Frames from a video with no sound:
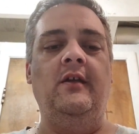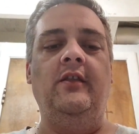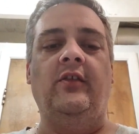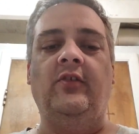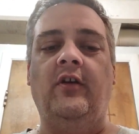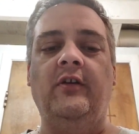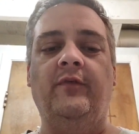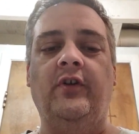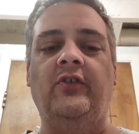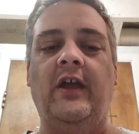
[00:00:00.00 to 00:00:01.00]
The song and
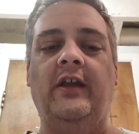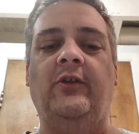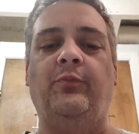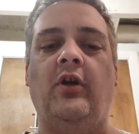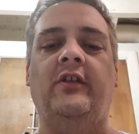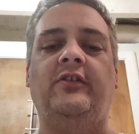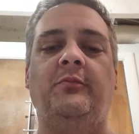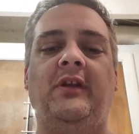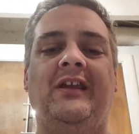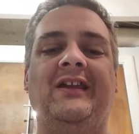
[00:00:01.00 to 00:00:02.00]
verse God has brought to
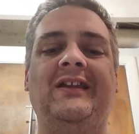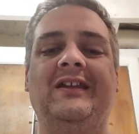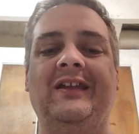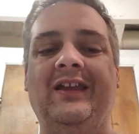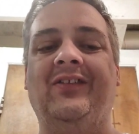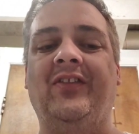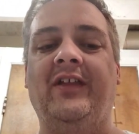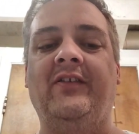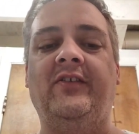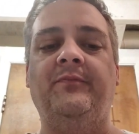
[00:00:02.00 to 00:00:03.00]
me is
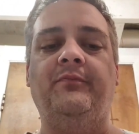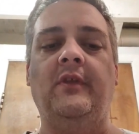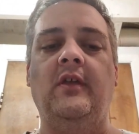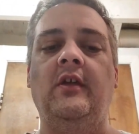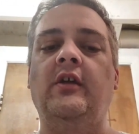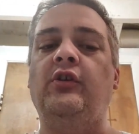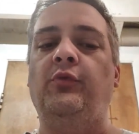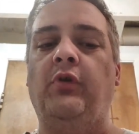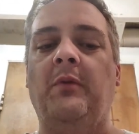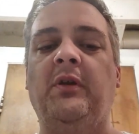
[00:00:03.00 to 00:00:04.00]
this You
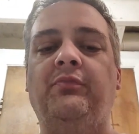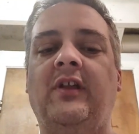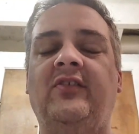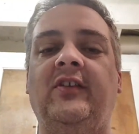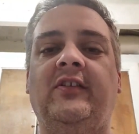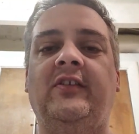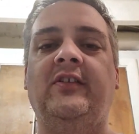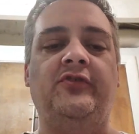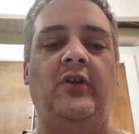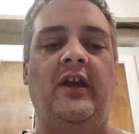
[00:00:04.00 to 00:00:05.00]
brought me blessings out
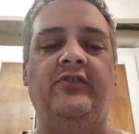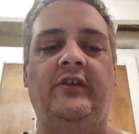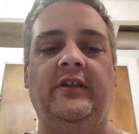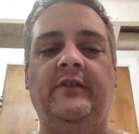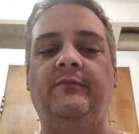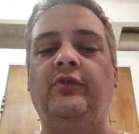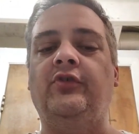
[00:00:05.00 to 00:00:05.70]
of a tragedy.